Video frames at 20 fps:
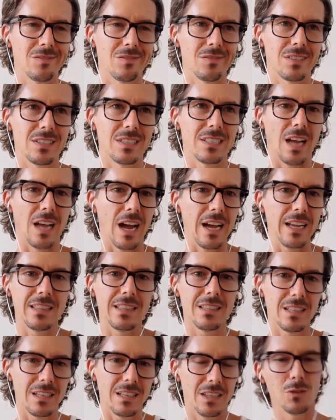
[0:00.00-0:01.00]

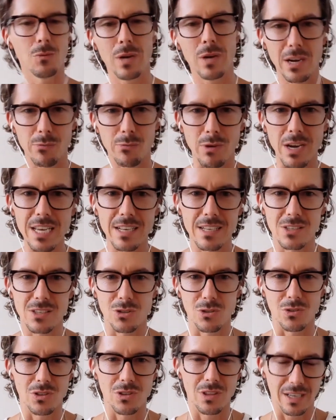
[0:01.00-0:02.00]
style in the way I write,
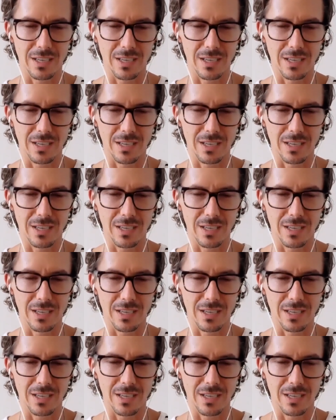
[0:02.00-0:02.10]
so like